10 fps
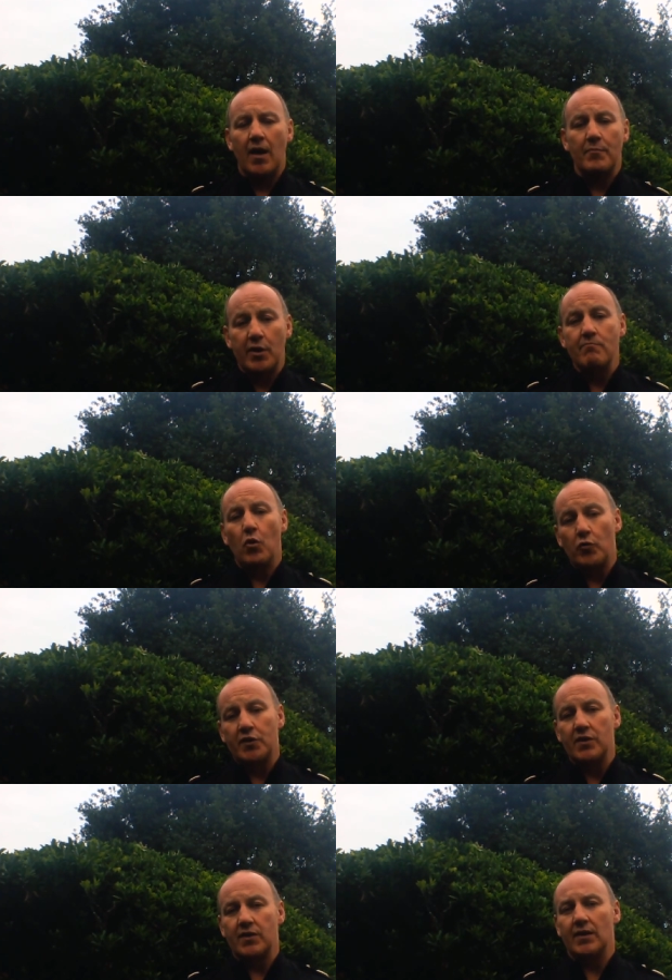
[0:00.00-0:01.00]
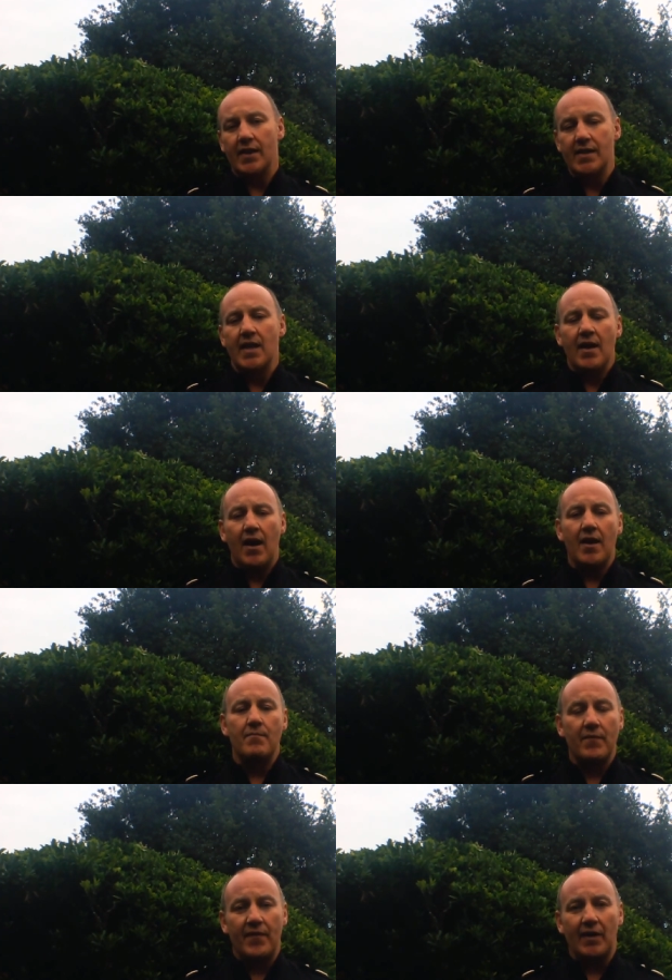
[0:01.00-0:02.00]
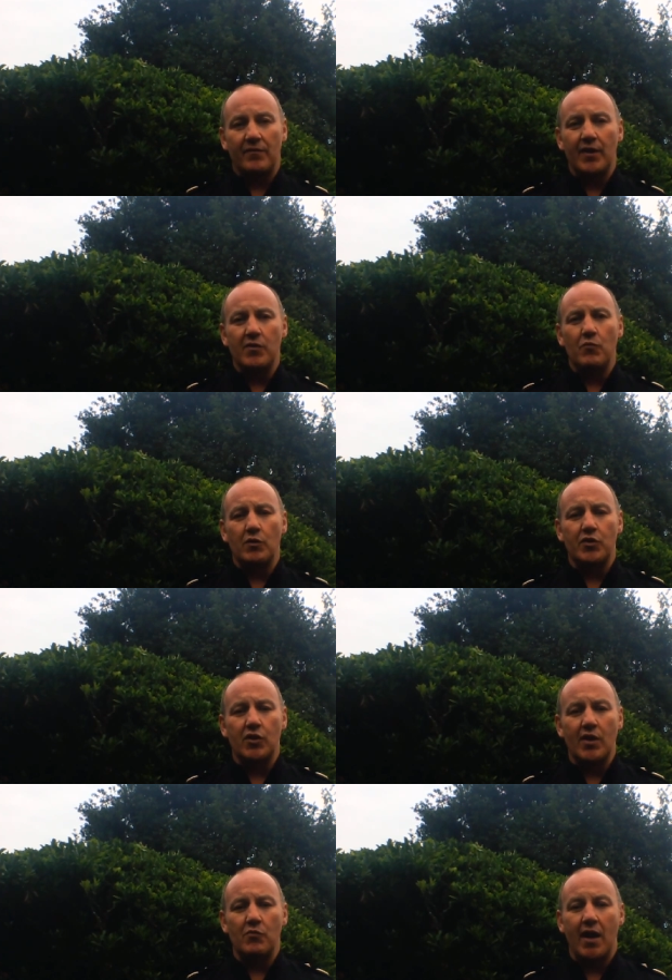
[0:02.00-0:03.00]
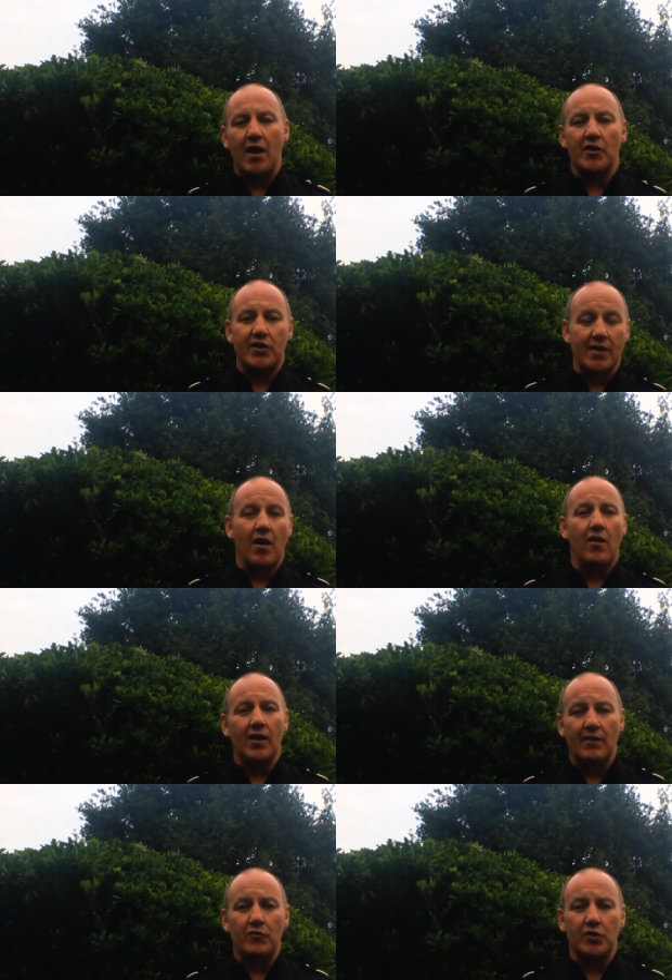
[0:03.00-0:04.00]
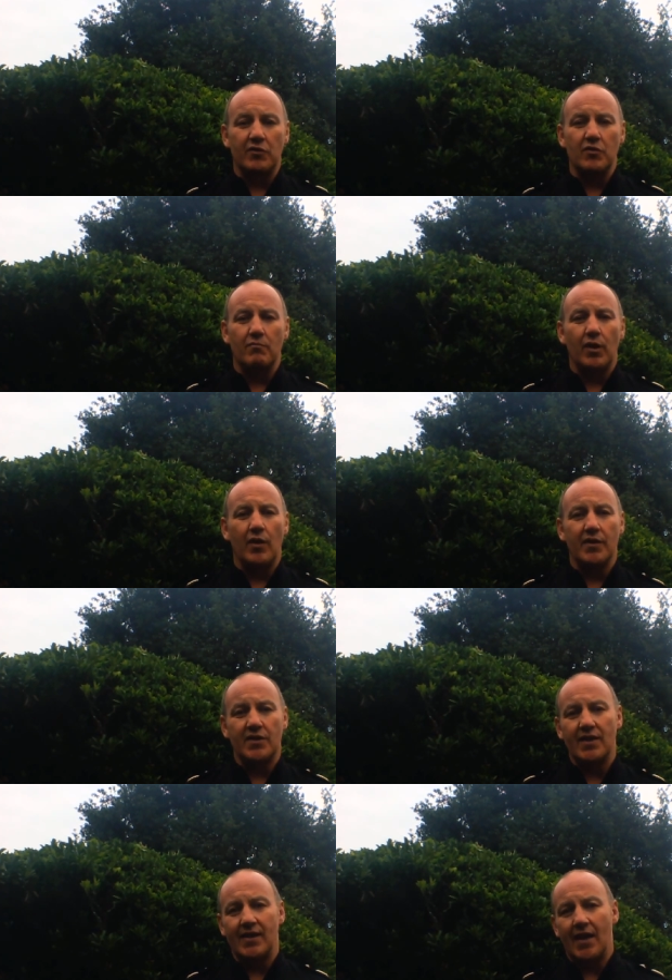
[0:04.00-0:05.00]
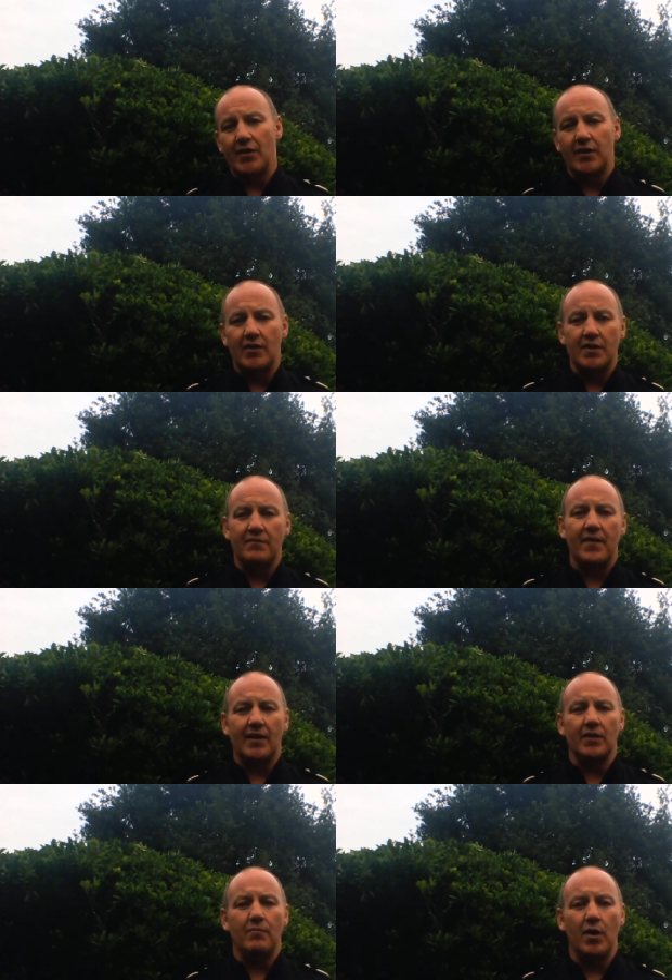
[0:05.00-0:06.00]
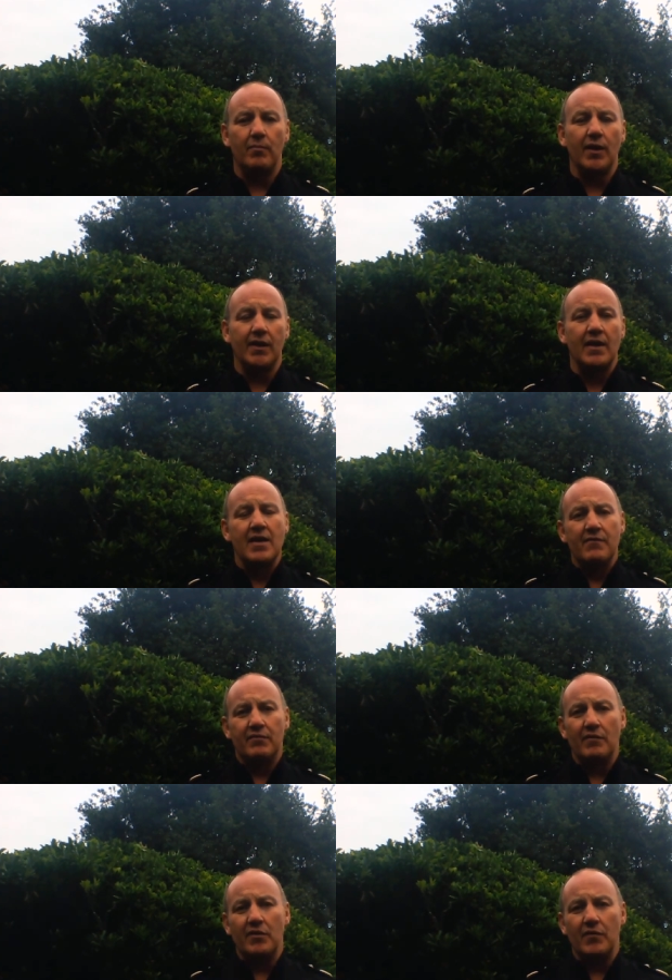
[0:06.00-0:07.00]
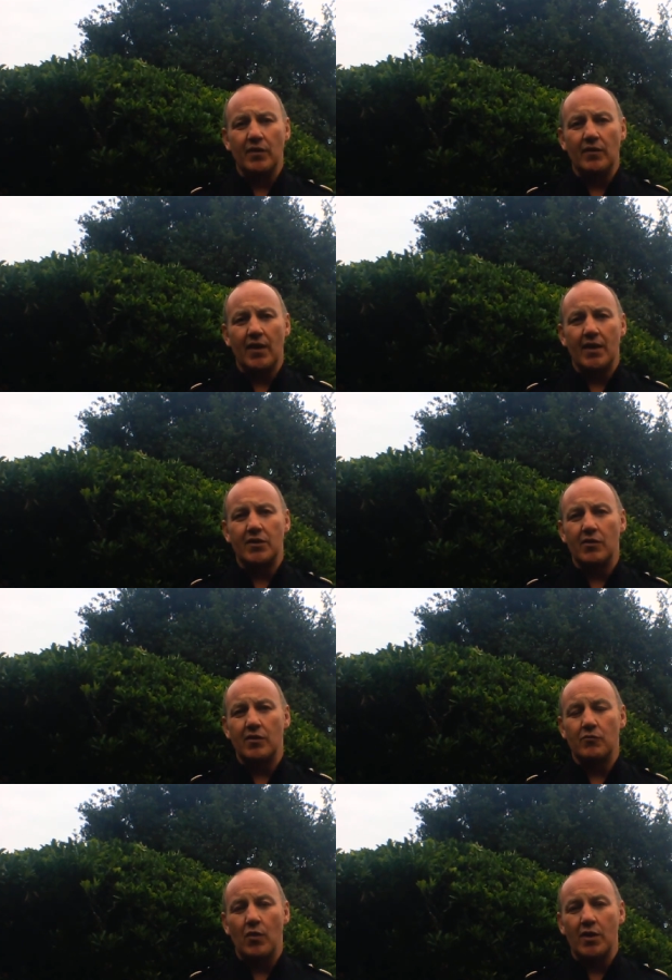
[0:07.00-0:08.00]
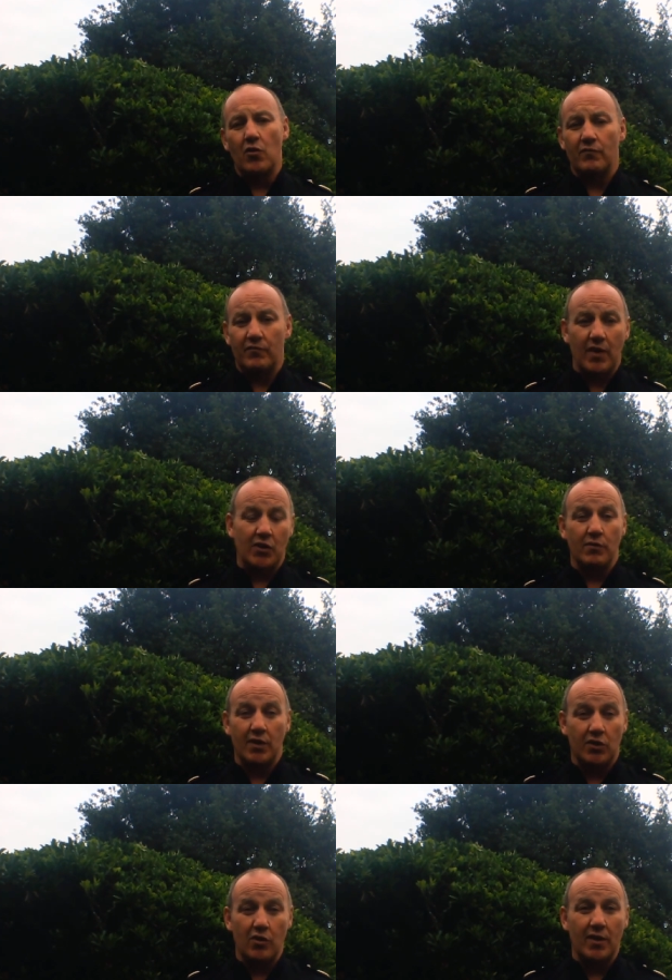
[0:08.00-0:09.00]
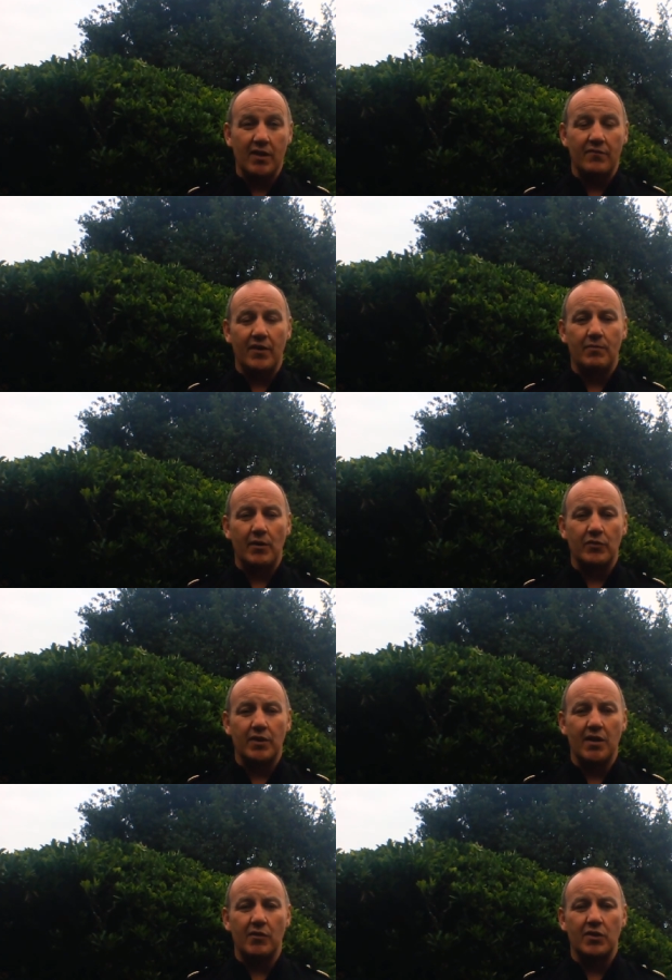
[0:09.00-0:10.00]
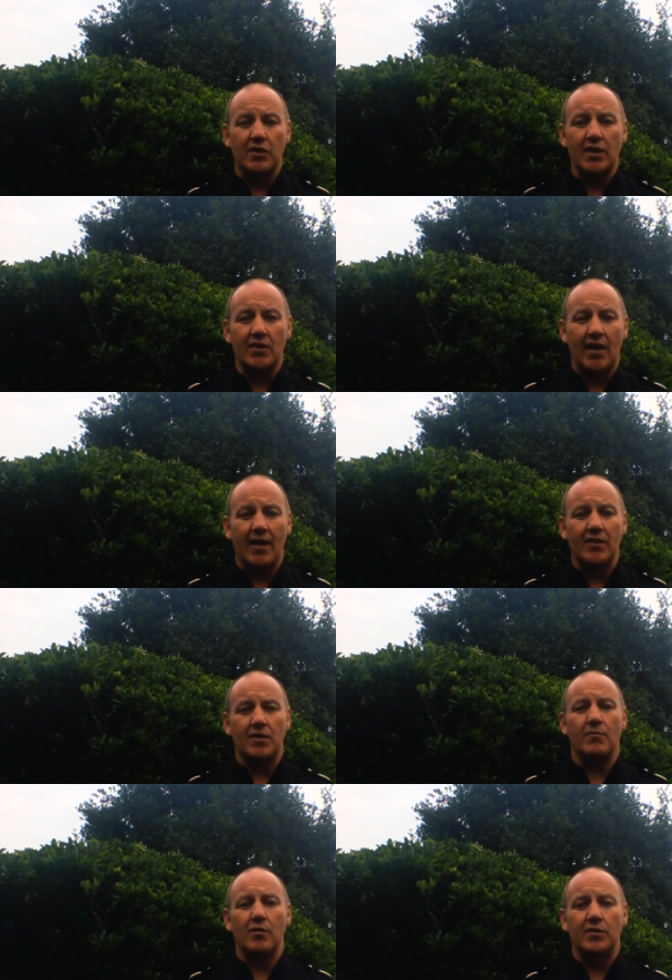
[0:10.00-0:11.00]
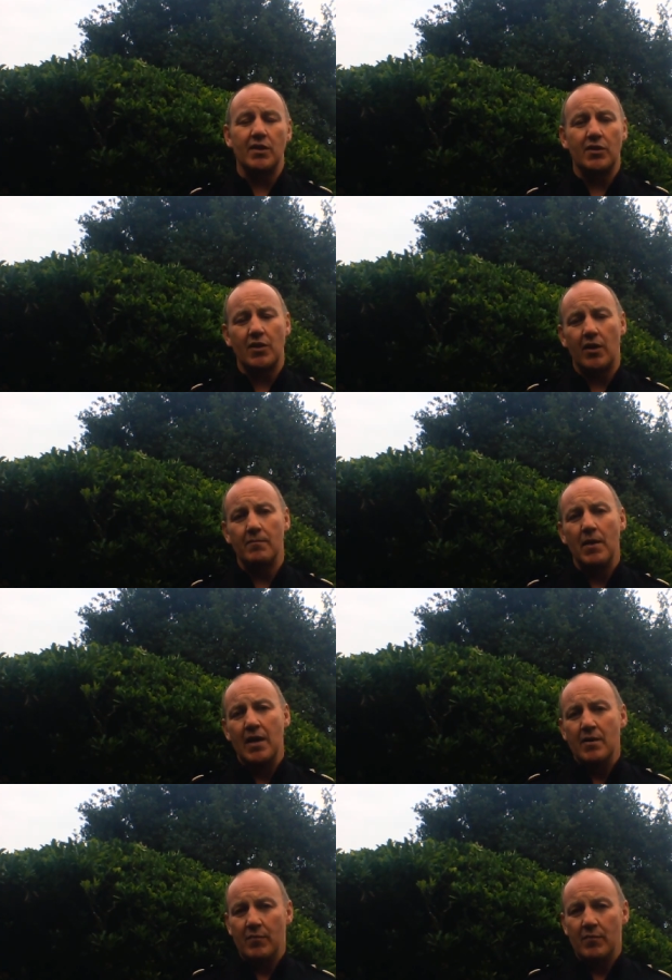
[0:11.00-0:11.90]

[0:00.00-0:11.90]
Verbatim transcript: Um, but importantly, um, thankfully in Wiltshire, we are seeing high levels of compliance. And again, I'd like to thank the public for everything that they're doing. We're not issuing too many fixed penalty notices at this moment in time